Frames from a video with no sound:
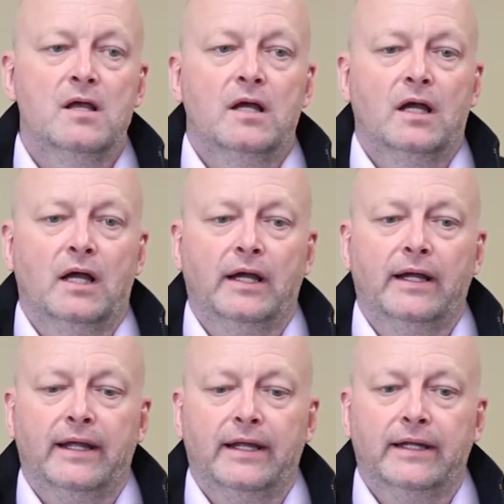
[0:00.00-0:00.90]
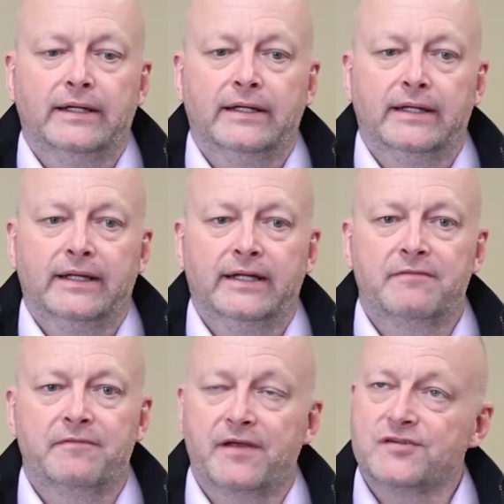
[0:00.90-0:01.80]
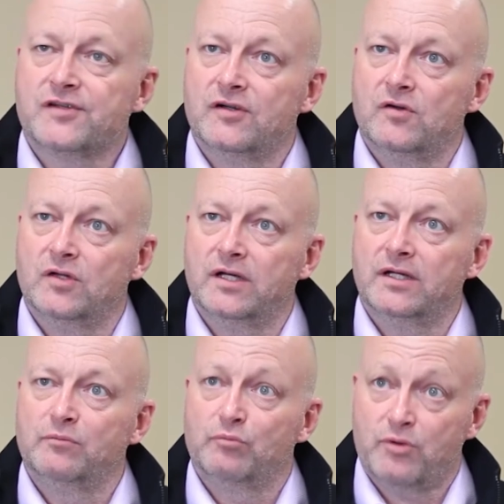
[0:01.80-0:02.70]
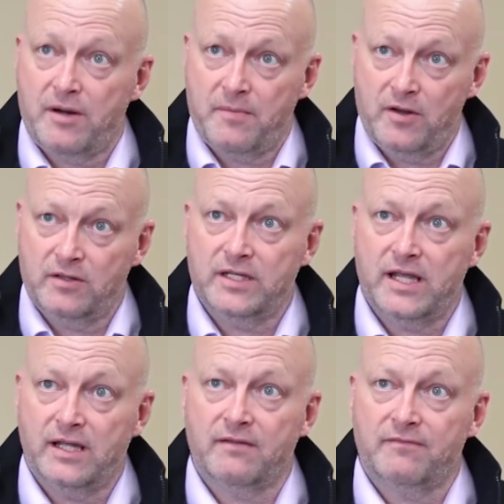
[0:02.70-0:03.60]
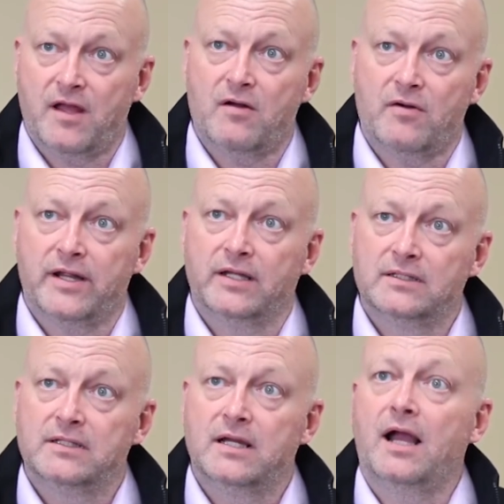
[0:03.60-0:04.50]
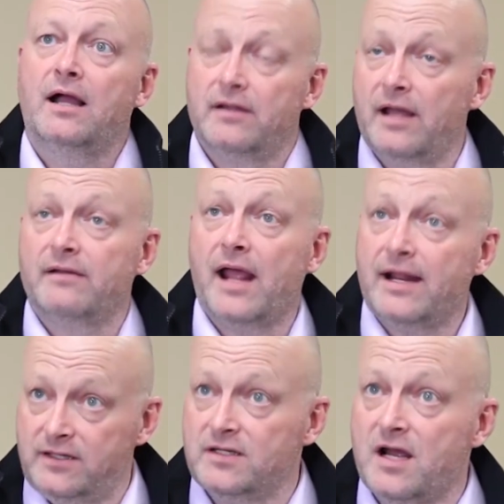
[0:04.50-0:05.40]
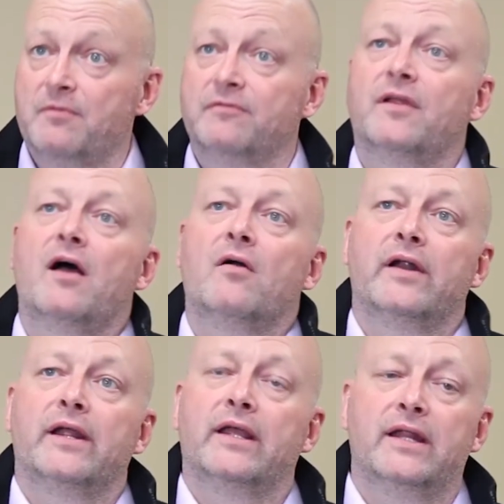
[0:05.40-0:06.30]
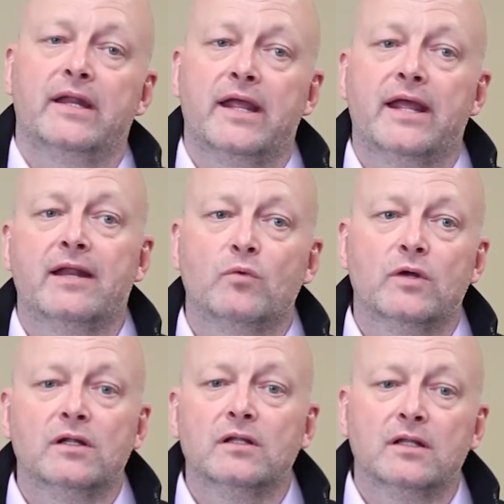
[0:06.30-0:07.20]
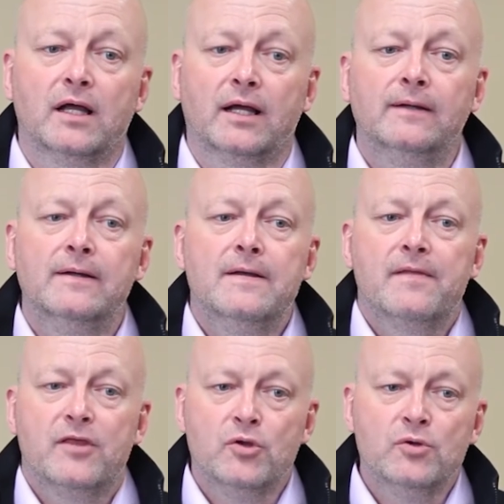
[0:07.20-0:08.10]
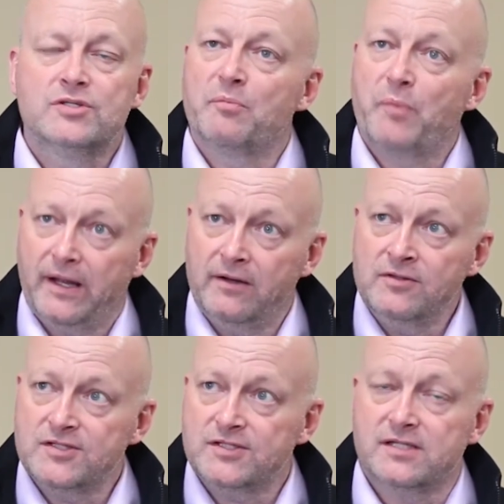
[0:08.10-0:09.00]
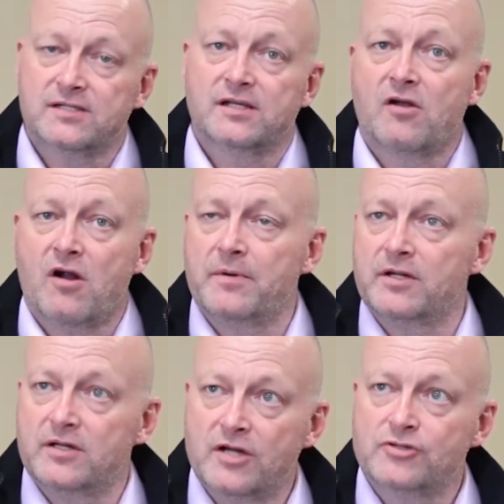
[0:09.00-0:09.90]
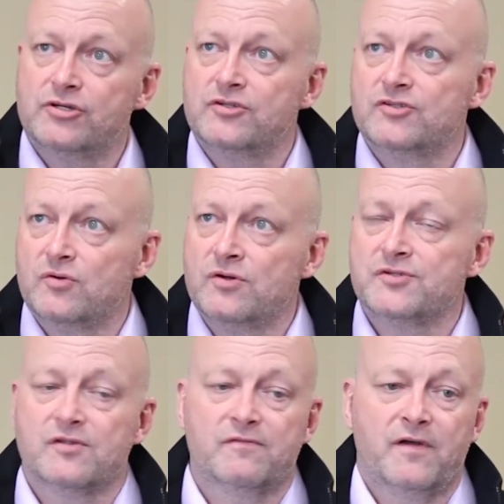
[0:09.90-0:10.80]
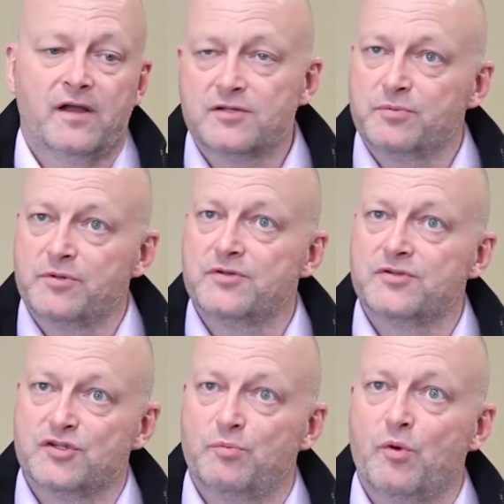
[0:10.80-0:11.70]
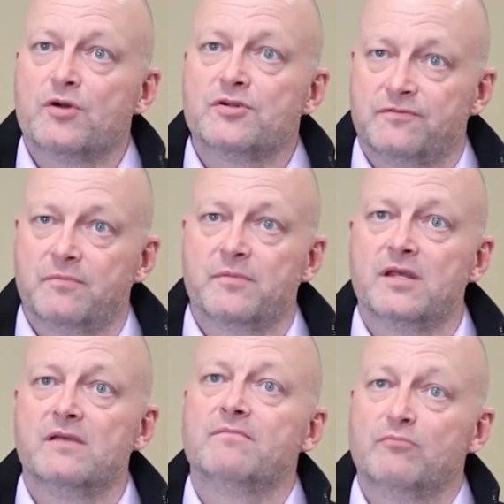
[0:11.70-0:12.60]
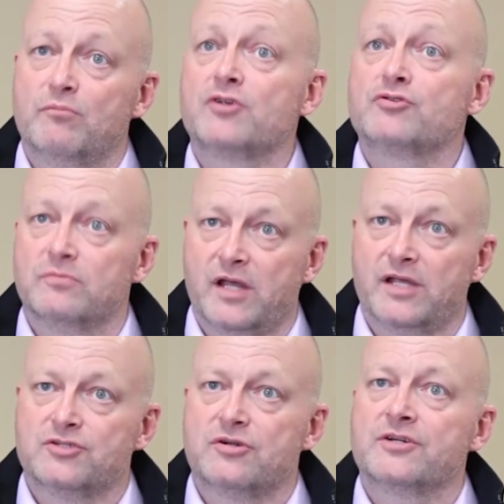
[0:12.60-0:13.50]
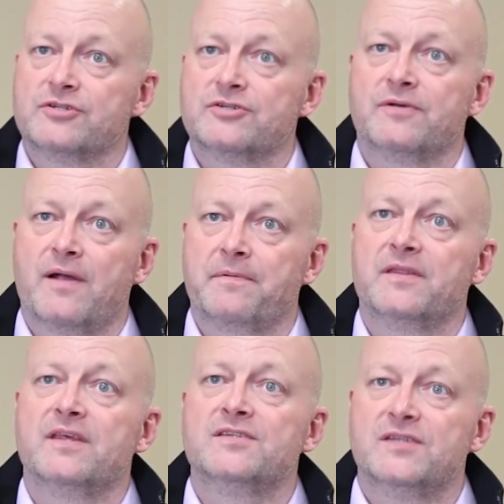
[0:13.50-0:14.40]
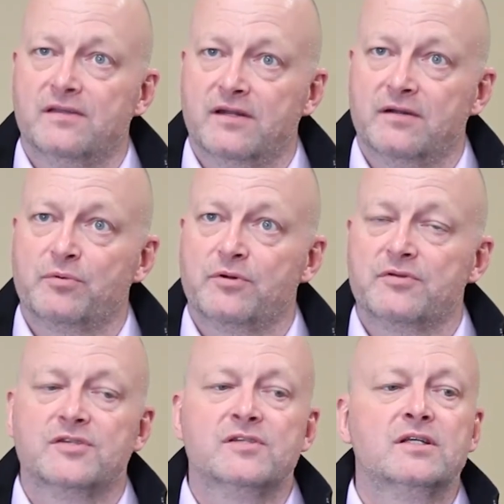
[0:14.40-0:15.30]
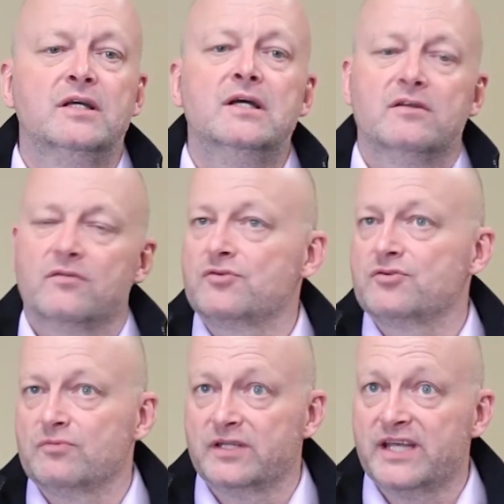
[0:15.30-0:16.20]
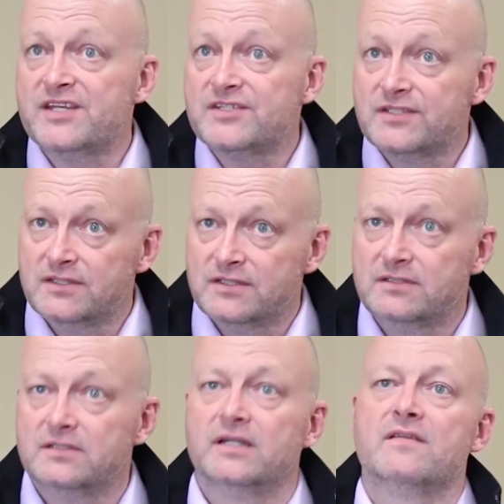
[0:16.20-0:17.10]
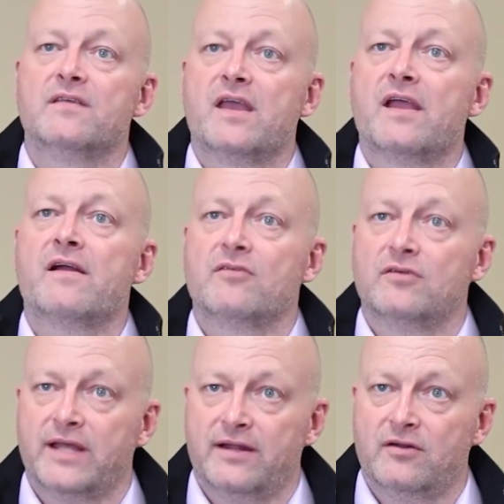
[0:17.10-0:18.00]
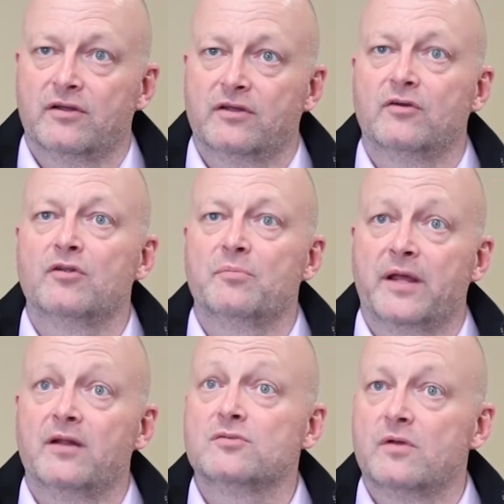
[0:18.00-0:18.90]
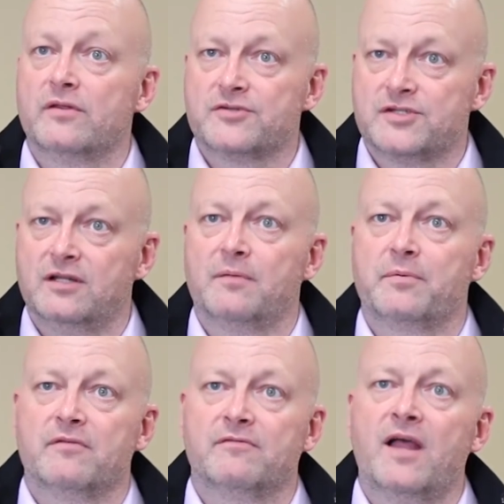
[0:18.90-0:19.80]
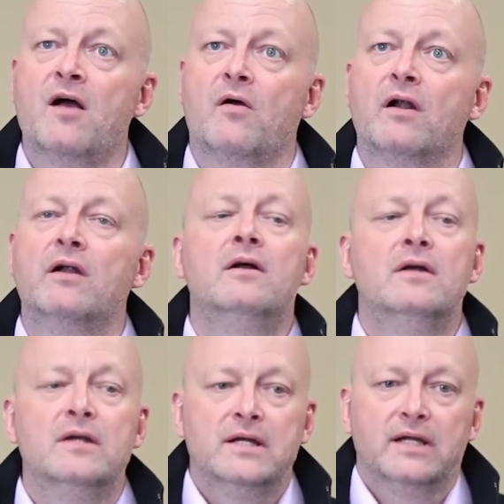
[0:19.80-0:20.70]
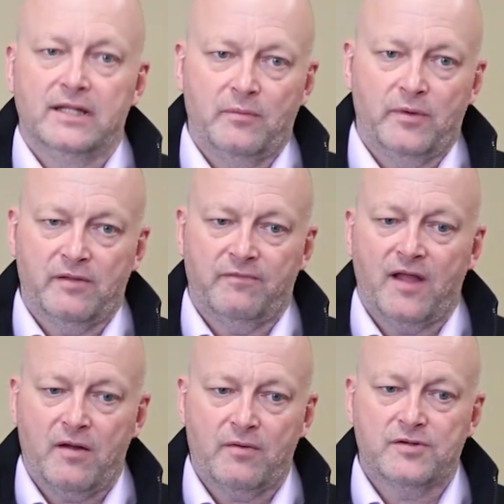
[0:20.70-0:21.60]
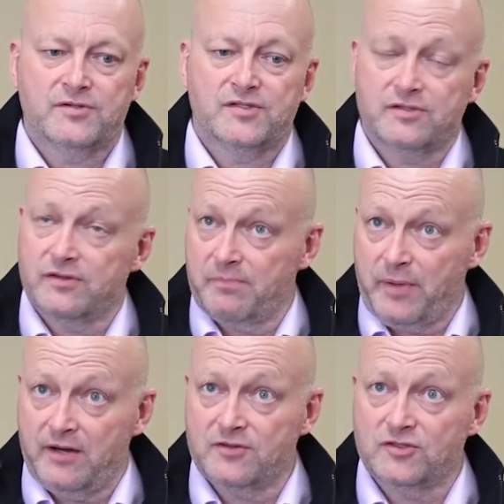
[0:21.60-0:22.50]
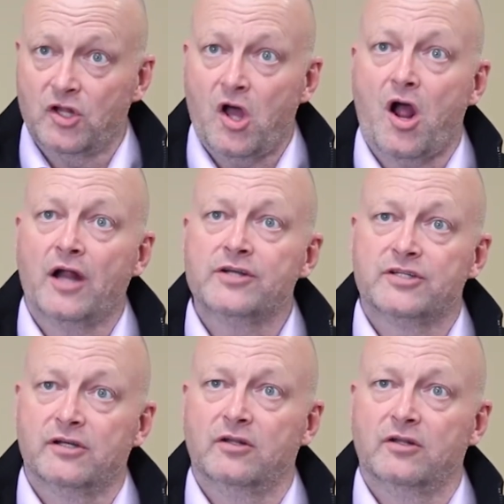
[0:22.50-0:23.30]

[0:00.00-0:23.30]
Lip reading: and it affects canola primarily at the flowering, at the time of flowering, and will use the petals as a carbon and nitrogen source. So the fungus produces spores from the mushroom-like structures or apothecia that it produces. Those are released into the air. They'll land on canola petals while they're still up in the flower. And then when the flowers or the petals lodge, they'll